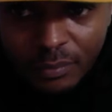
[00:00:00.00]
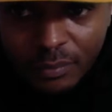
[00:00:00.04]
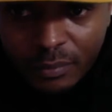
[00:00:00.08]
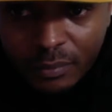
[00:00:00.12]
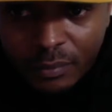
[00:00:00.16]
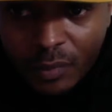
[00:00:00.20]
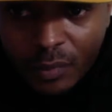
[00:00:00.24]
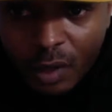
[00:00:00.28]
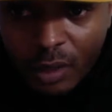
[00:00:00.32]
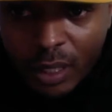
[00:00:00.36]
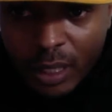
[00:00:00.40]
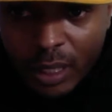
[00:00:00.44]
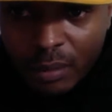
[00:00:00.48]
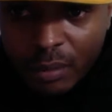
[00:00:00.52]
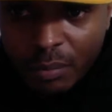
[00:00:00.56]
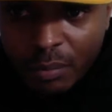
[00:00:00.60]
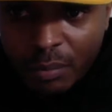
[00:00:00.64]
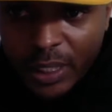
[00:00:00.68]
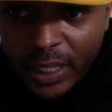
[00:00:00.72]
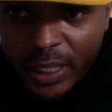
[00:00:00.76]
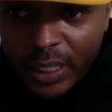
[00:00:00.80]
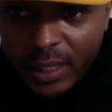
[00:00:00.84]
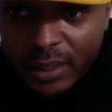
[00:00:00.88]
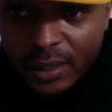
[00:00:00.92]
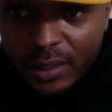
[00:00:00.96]
Oh, he's gonna
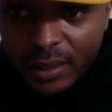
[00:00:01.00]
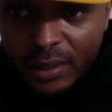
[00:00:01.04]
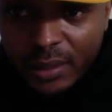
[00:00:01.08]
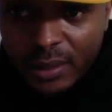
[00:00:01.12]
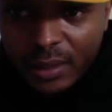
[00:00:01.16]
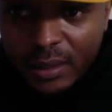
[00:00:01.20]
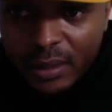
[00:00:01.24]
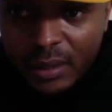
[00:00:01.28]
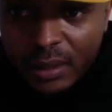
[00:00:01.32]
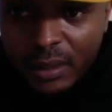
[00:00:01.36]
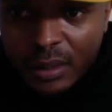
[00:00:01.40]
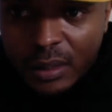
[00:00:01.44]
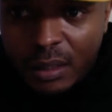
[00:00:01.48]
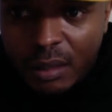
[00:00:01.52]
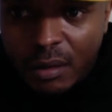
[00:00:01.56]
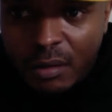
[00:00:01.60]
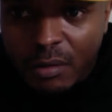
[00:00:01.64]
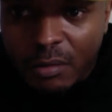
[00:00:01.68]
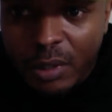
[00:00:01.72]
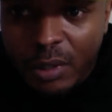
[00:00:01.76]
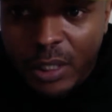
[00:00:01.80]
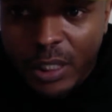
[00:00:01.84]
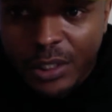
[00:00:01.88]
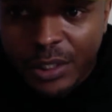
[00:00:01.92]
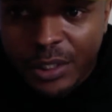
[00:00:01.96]
blitz. Oh,
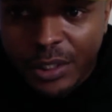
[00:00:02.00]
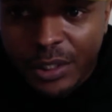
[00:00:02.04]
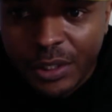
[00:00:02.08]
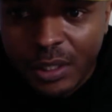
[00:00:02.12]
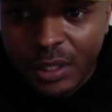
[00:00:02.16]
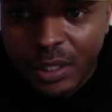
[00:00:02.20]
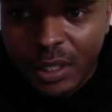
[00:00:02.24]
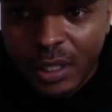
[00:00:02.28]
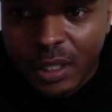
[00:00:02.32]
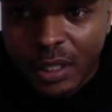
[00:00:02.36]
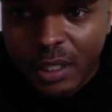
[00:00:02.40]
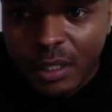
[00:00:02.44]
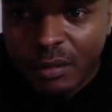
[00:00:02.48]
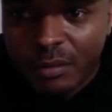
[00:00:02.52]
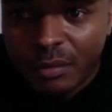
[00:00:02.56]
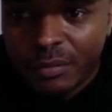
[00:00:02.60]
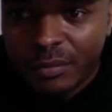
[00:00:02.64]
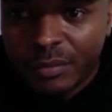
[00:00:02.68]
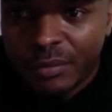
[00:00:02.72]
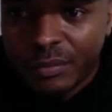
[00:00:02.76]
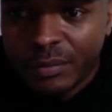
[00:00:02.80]
we shook him.